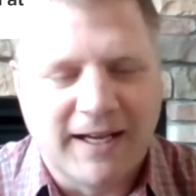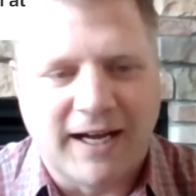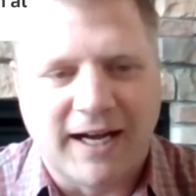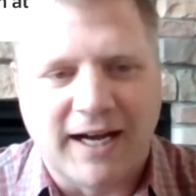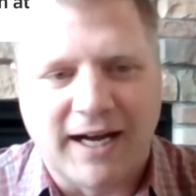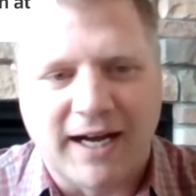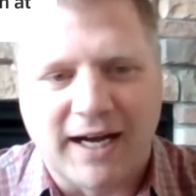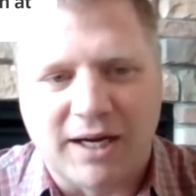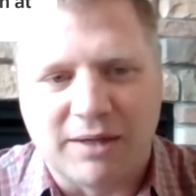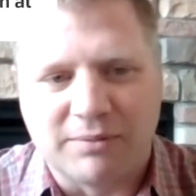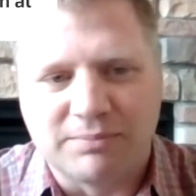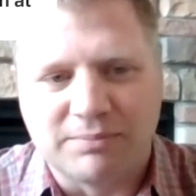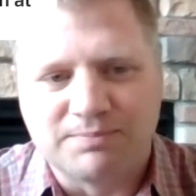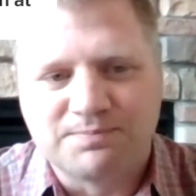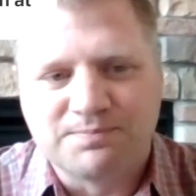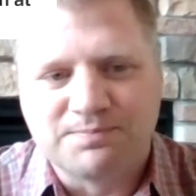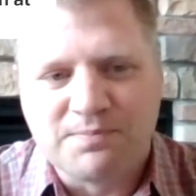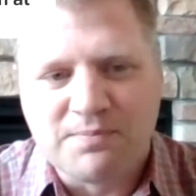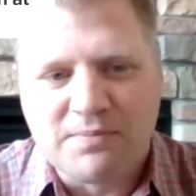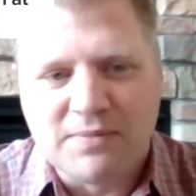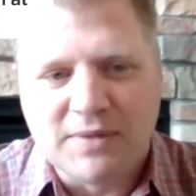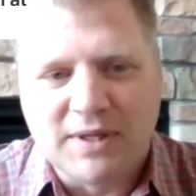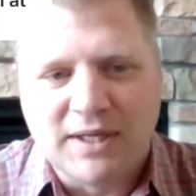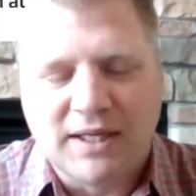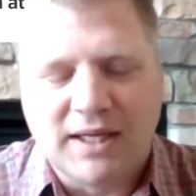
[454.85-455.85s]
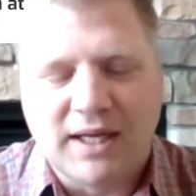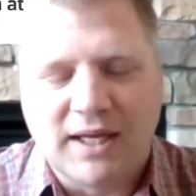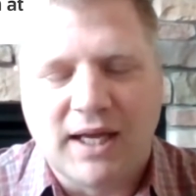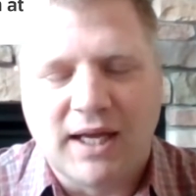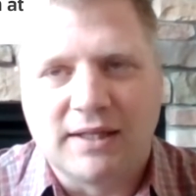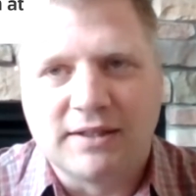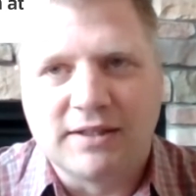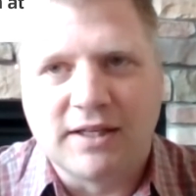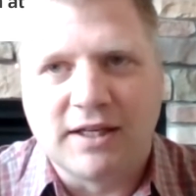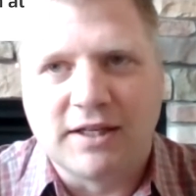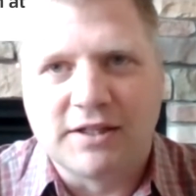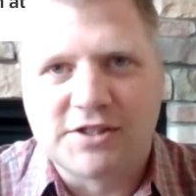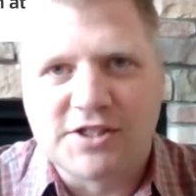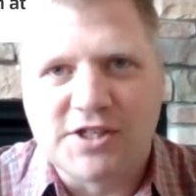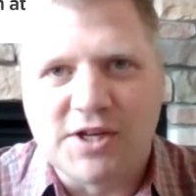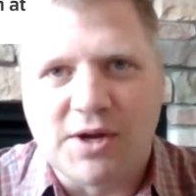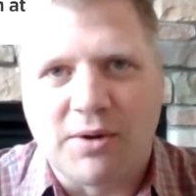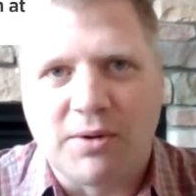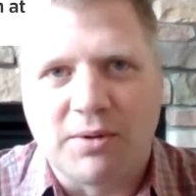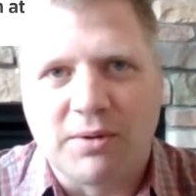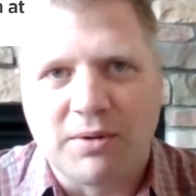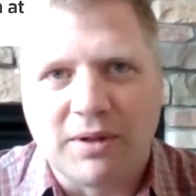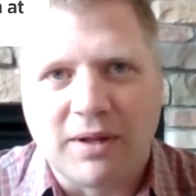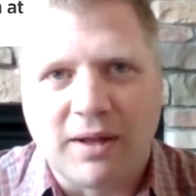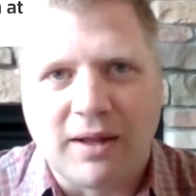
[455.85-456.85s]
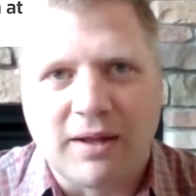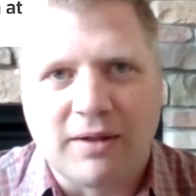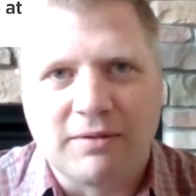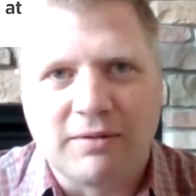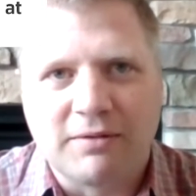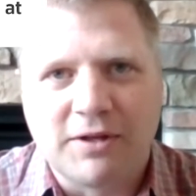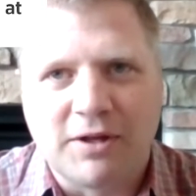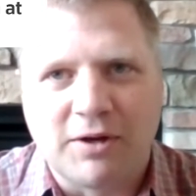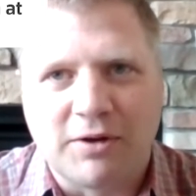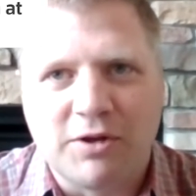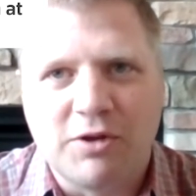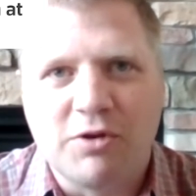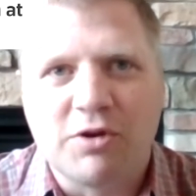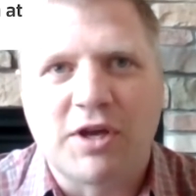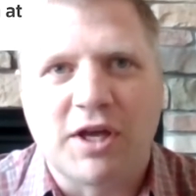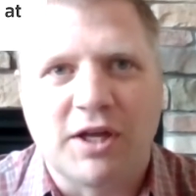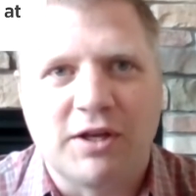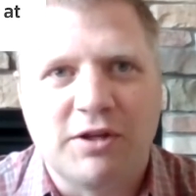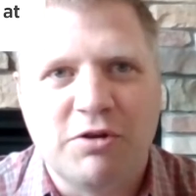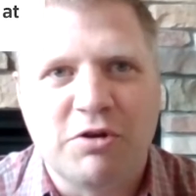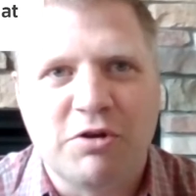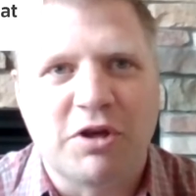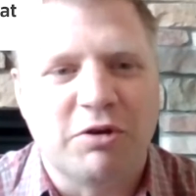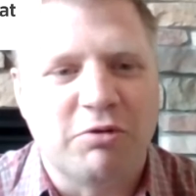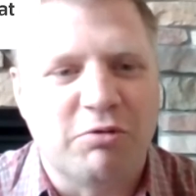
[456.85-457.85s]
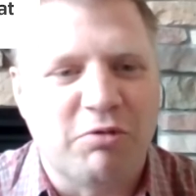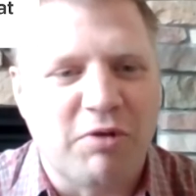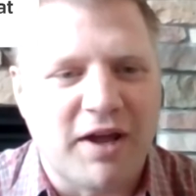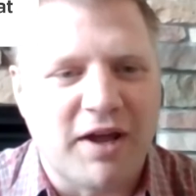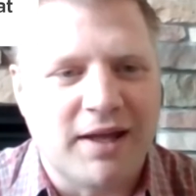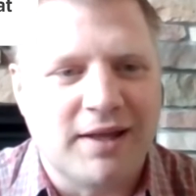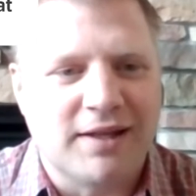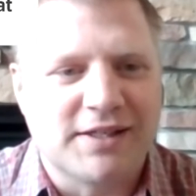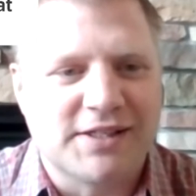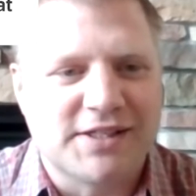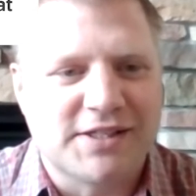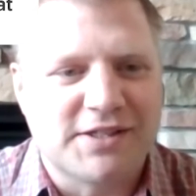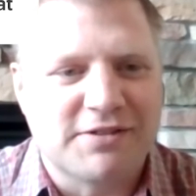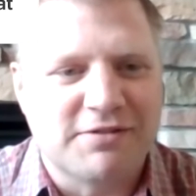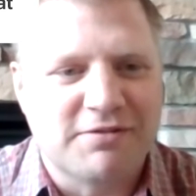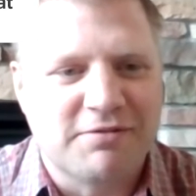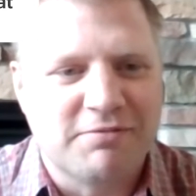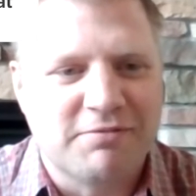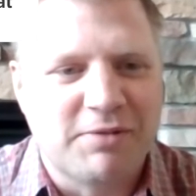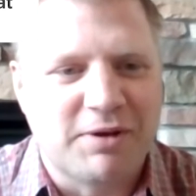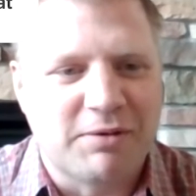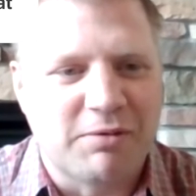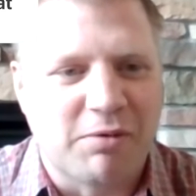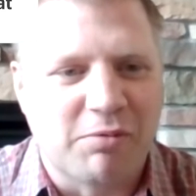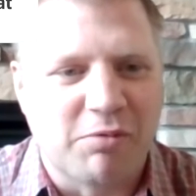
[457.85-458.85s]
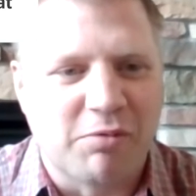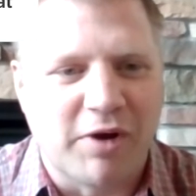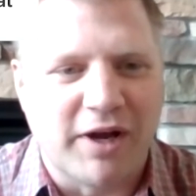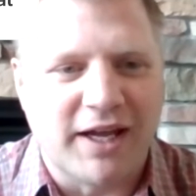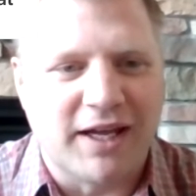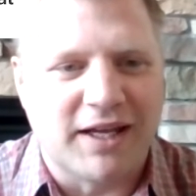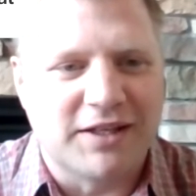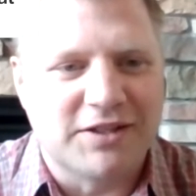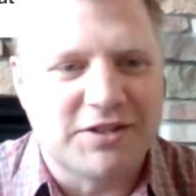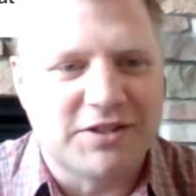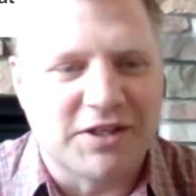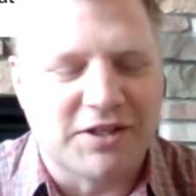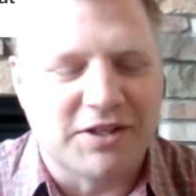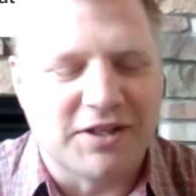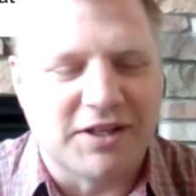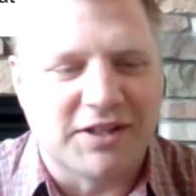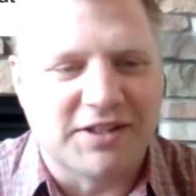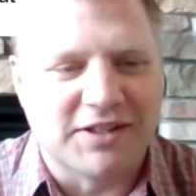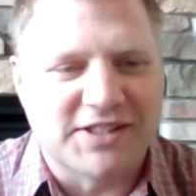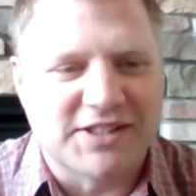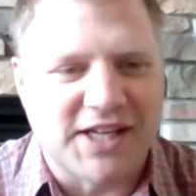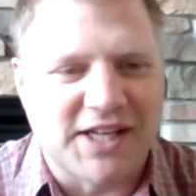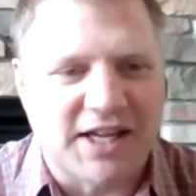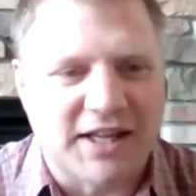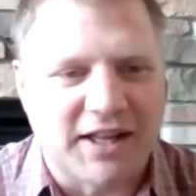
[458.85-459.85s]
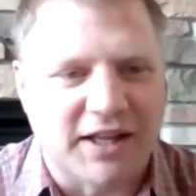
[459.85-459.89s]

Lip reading: Um, and so you can raise minimum wage and say,